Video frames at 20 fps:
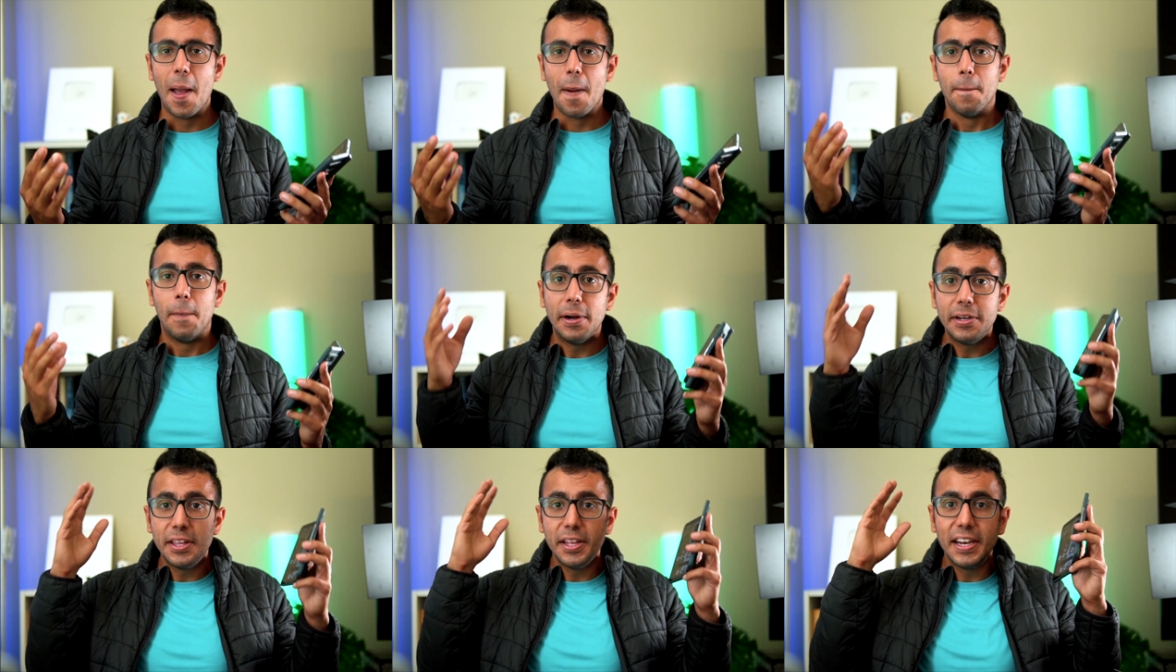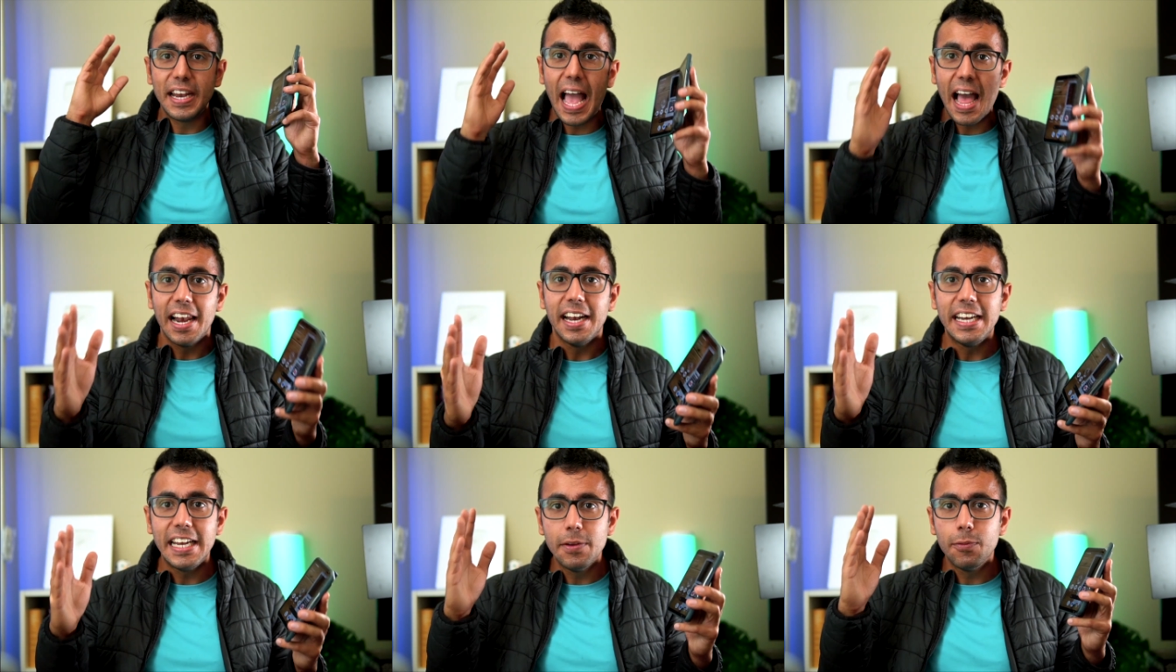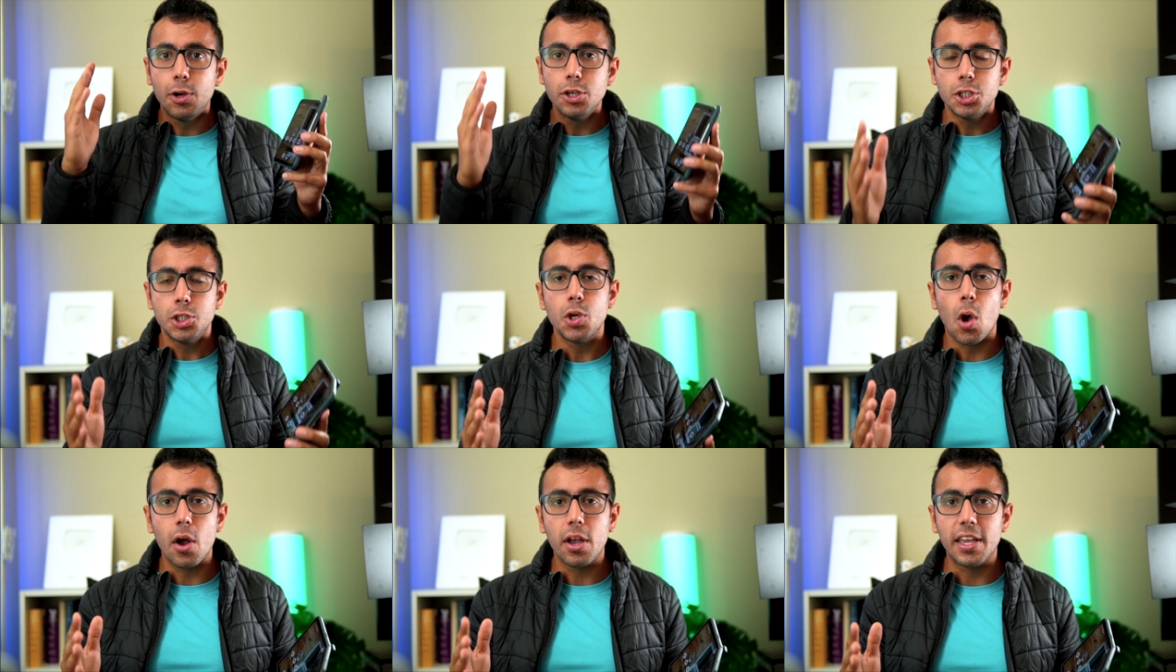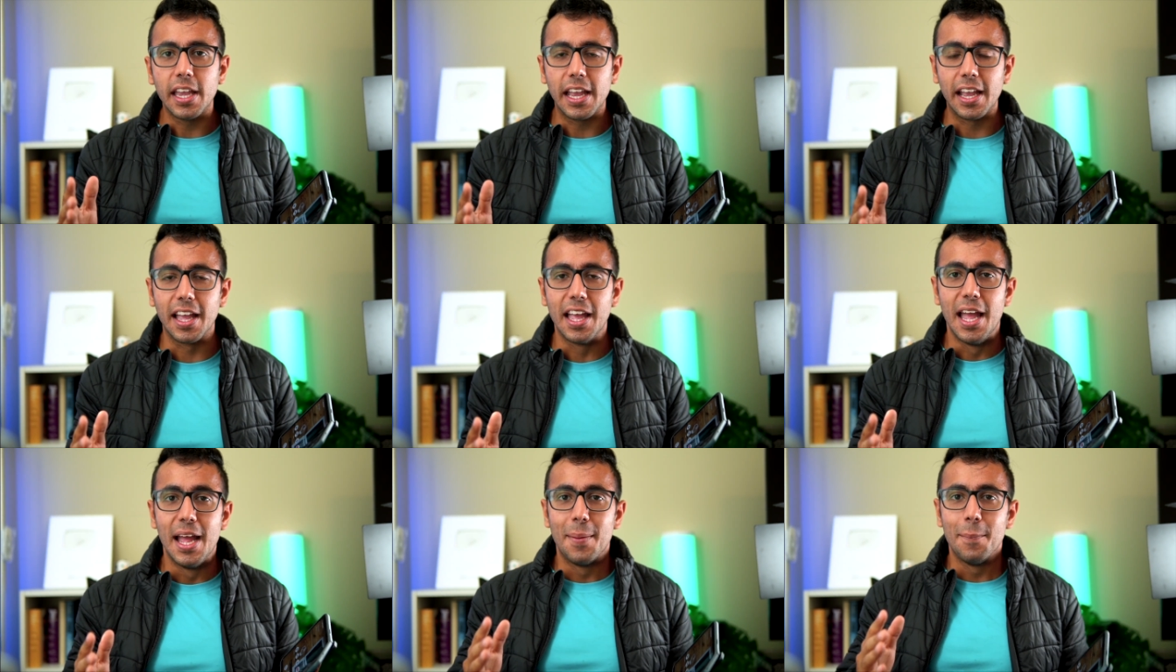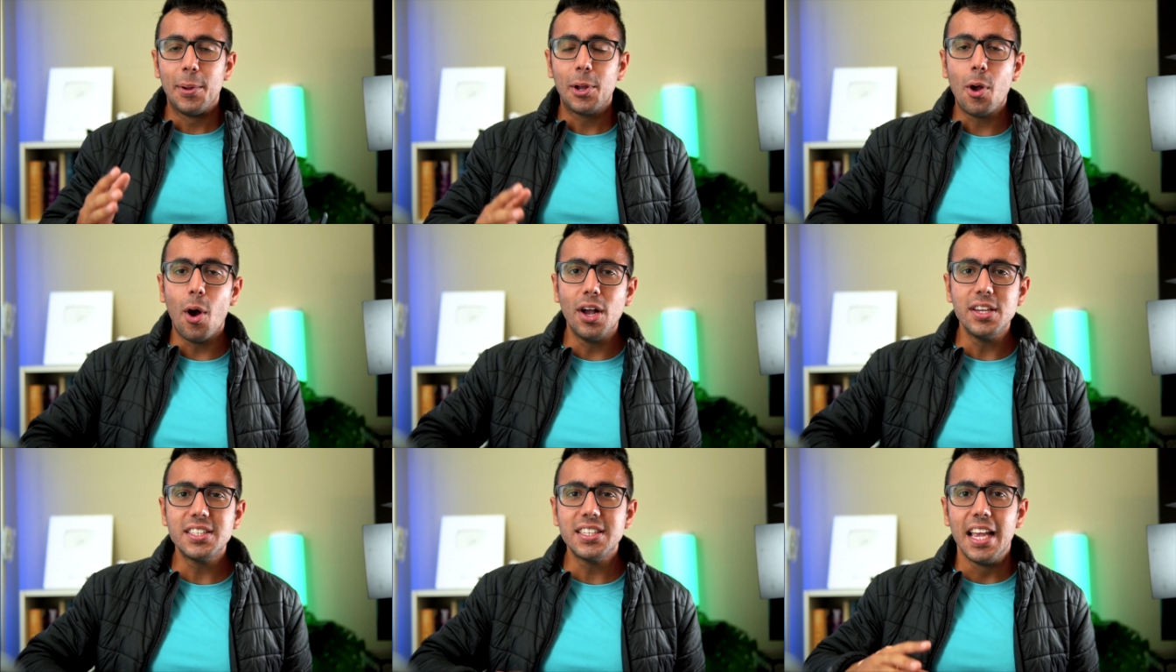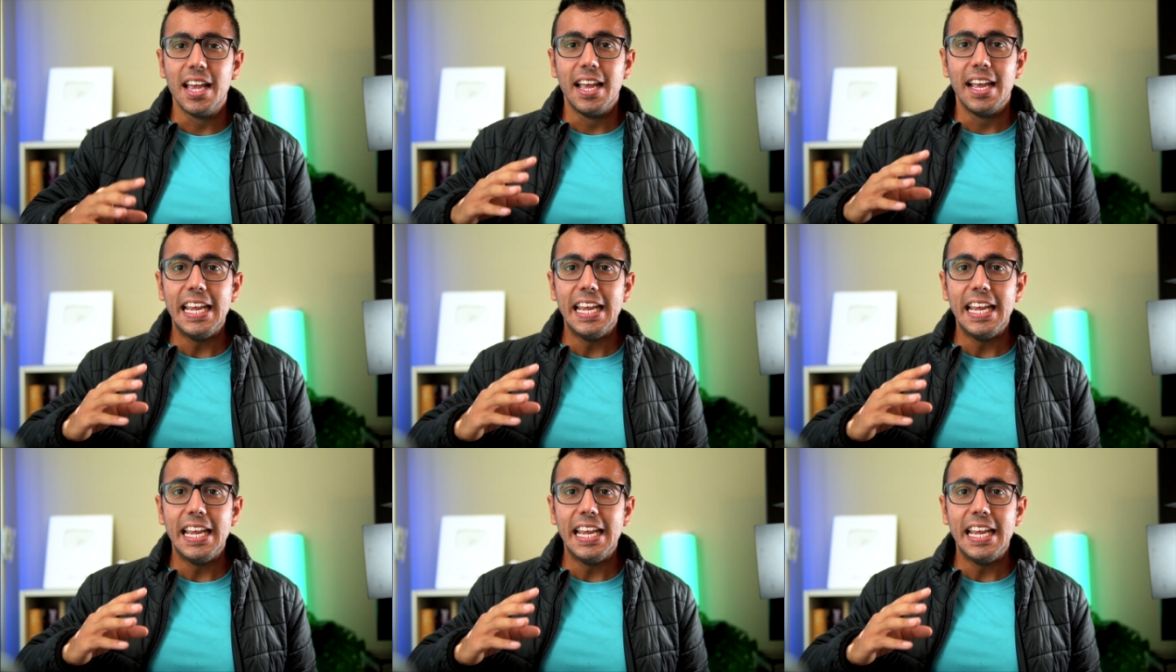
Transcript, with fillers: But the reality was shocking, because